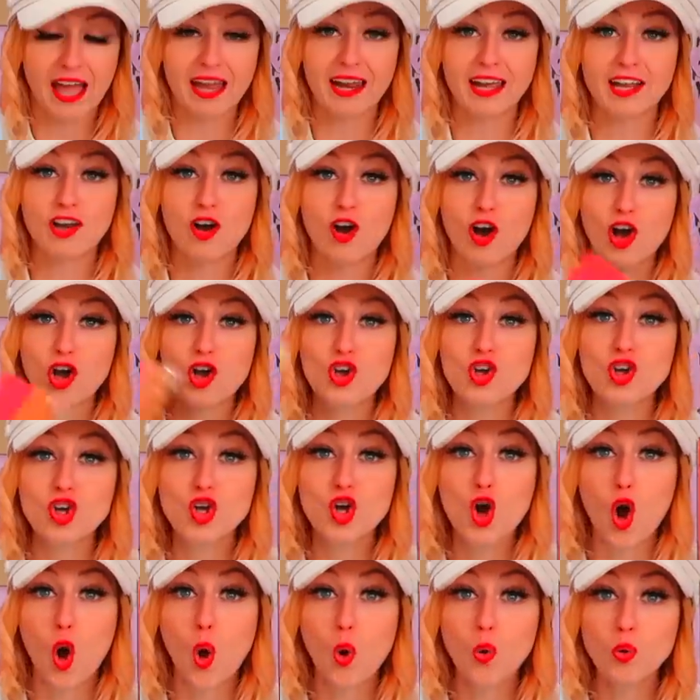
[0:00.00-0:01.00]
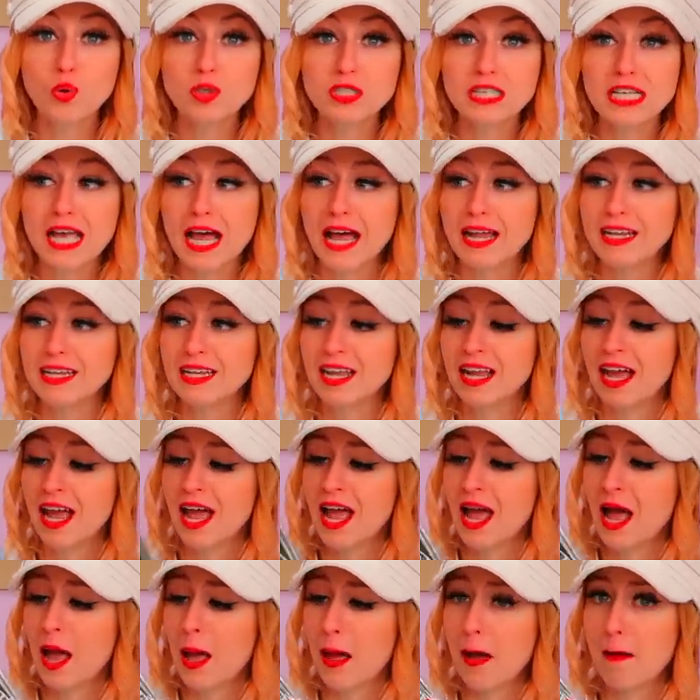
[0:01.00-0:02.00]
and I got a golden
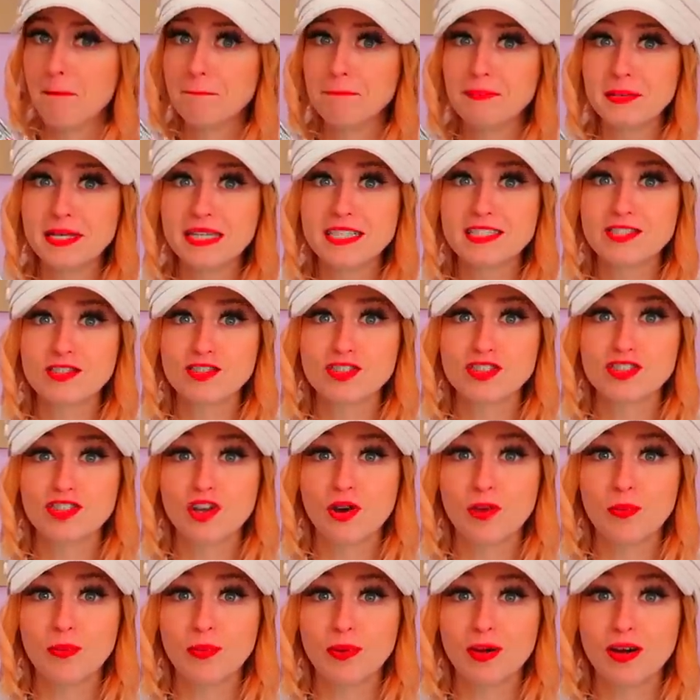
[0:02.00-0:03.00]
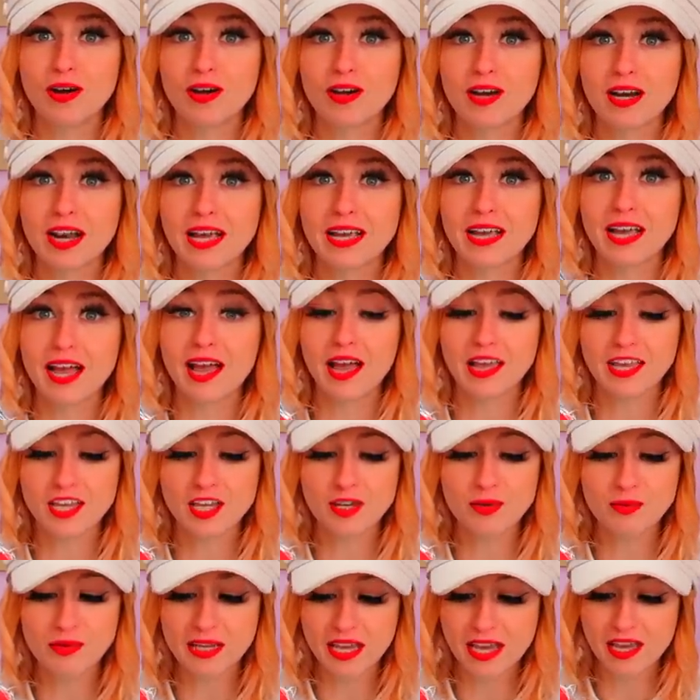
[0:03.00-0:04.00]
Beatles notebook. Like, are
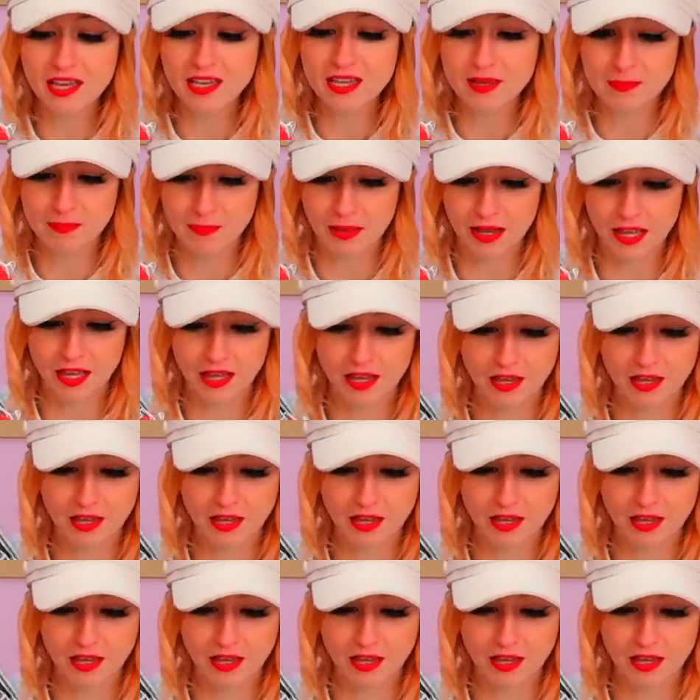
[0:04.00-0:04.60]
you kidding me?